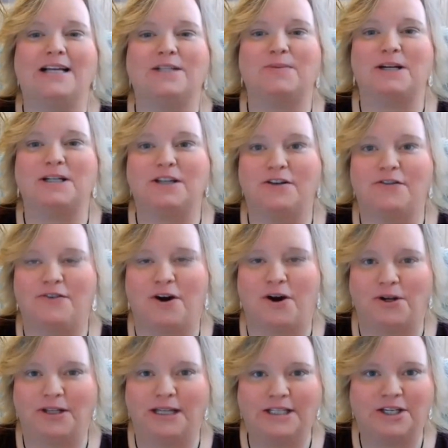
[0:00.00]
especially for
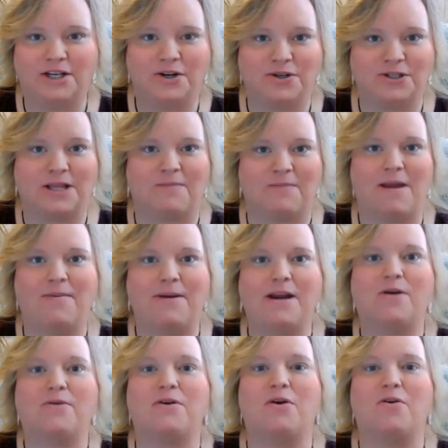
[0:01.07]
our listeners that maybe
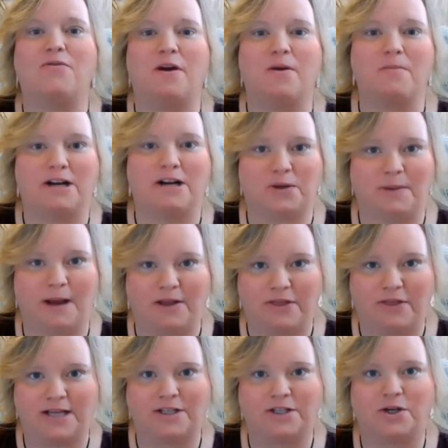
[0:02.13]
don't know very much about
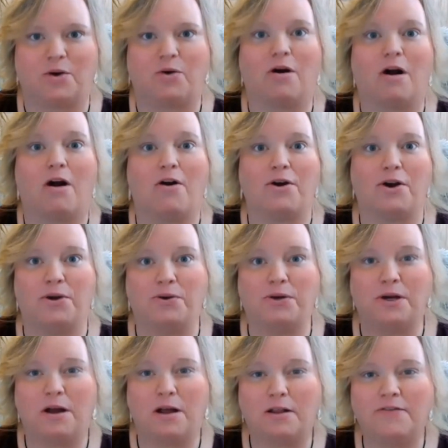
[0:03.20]
this or are new
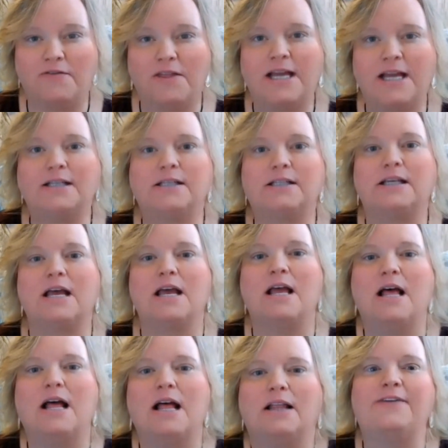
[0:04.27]
to all of this,
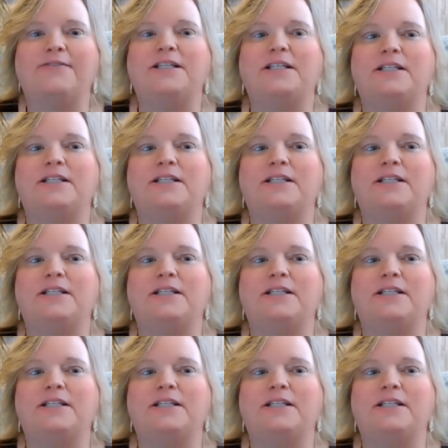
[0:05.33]
If